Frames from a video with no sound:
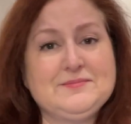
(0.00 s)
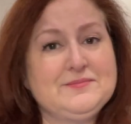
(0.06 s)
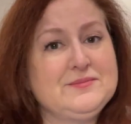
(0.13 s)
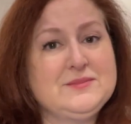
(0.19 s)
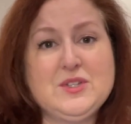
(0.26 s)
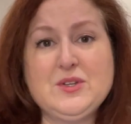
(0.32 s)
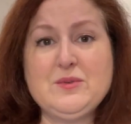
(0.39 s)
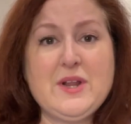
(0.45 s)

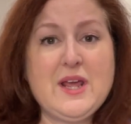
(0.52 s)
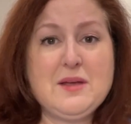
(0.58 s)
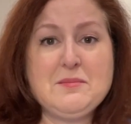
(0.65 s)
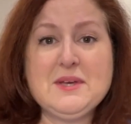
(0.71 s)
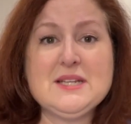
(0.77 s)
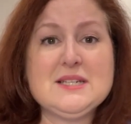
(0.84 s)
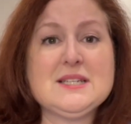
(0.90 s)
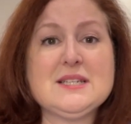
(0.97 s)
you name
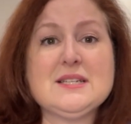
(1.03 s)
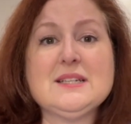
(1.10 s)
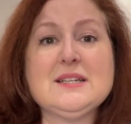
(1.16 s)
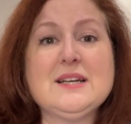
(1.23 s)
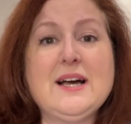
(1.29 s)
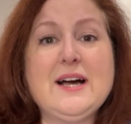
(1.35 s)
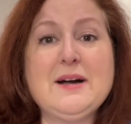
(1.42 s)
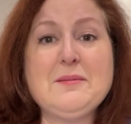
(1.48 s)
it.
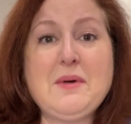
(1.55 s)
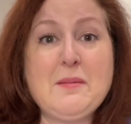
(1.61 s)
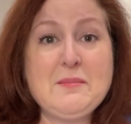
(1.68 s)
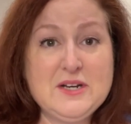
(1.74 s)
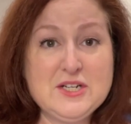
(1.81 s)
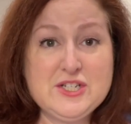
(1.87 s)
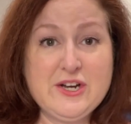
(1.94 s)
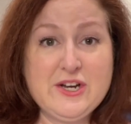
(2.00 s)
I'm
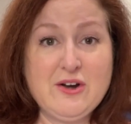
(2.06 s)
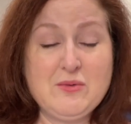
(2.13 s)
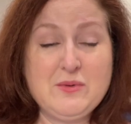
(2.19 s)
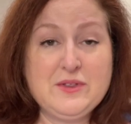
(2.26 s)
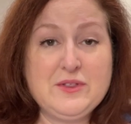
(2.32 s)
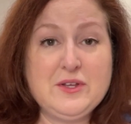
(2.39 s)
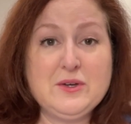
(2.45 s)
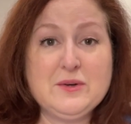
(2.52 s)
going to share it
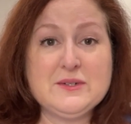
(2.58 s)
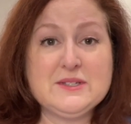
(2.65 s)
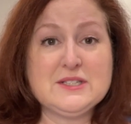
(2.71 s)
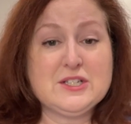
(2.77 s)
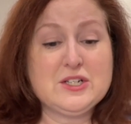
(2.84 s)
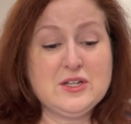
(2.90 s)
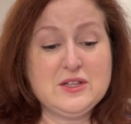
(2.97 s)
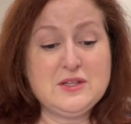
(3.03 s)
with you. It's
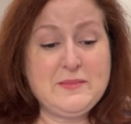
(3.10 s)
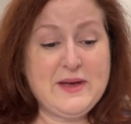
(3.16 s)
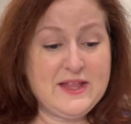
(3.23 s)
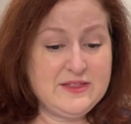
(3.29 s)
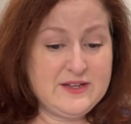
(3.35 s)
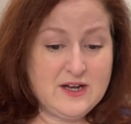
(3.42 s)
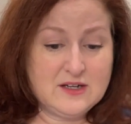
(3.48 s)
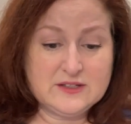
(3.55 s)
the good, the bad,
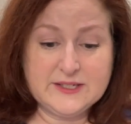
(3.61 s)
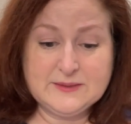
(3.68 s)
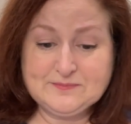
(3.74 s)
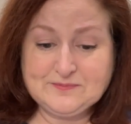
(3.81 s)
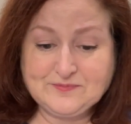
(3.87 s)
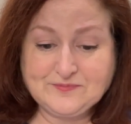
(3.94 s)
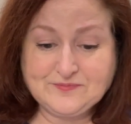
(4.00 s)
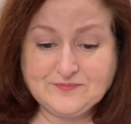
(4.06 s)
and the ugly.
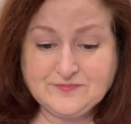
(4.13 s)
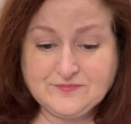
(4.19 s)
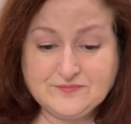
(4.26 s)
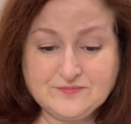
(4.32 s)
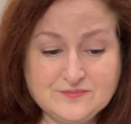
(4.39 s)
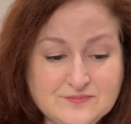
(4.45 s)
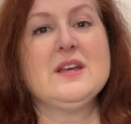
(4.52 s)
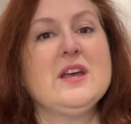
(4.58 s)

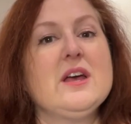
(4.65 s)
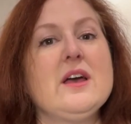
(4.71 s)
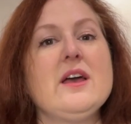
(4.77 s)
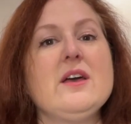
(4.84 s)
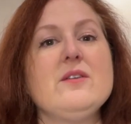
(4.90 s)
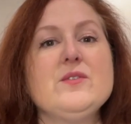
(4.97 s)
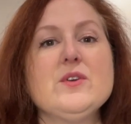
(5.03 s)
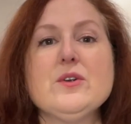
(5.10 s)

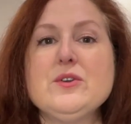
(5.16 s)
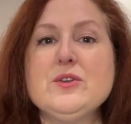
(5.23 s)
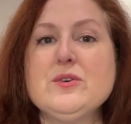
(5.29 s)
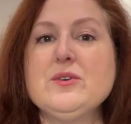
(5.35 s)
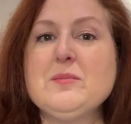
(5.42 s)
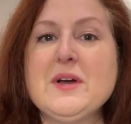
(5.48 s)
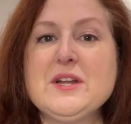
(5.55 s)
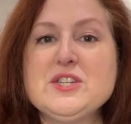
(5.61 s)
If you're new
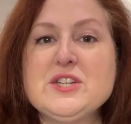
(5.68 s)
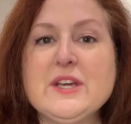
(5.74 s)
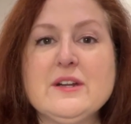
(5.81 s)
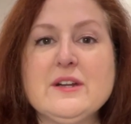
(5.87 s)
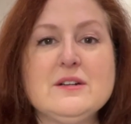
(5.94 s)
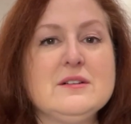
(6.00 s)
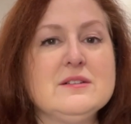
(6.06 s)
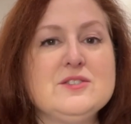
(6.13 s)
to my
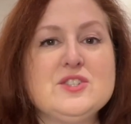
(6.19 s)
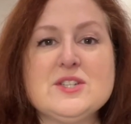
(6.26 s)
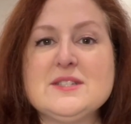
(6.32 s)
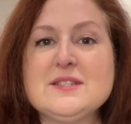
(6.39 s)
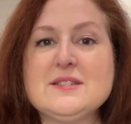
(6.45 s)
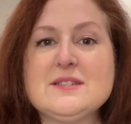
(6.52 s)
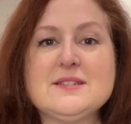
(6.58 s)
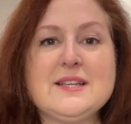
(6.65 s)
channel and
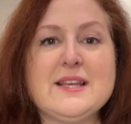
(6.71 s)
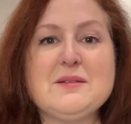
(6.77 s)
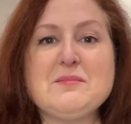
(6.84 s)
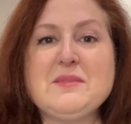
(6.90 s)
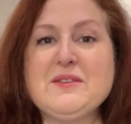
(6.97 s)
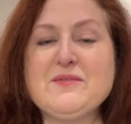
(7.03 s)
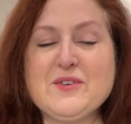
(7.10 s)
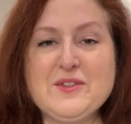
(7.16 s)
just seeing
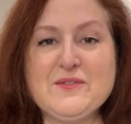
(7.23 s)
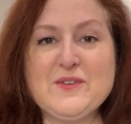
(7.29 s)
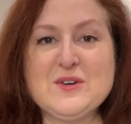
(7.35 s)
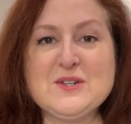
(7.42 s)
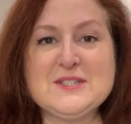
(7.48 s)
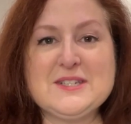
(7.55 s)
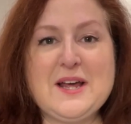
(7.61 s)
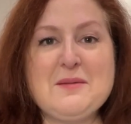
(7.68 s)
me for the
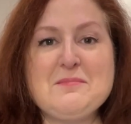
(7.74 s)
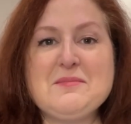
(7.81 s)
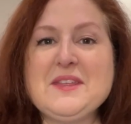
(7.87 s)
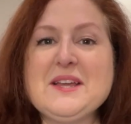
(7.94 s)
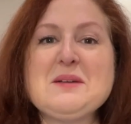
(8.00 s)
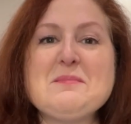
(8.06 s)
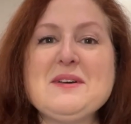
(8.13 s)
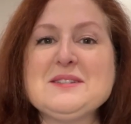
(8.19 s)
first time,
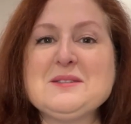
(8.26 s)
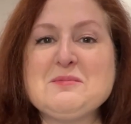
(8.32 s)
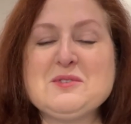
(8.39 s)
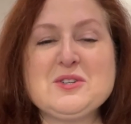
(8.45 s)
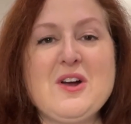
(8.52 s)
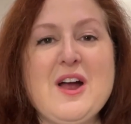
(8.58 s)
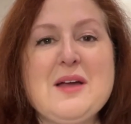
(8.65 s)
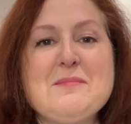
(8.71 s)
think about
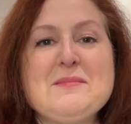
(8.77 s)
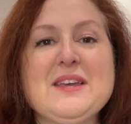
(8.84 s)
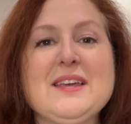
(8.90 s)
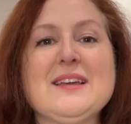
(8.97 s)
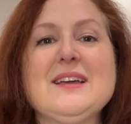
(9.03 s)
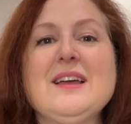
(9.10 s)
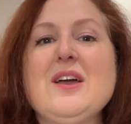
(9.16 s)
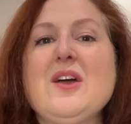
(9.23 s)
subscribing.